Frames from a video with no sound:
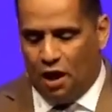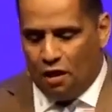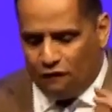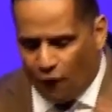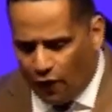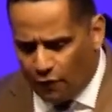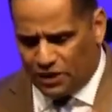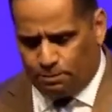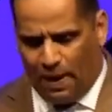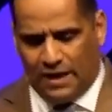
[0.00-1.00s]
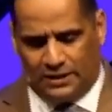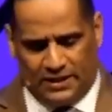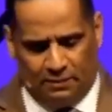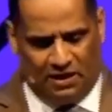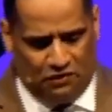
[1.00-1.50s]
Four responses. Let
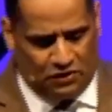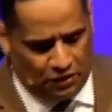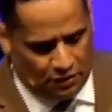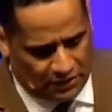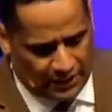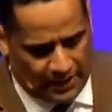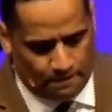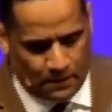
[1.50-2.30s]
me give it to you here today.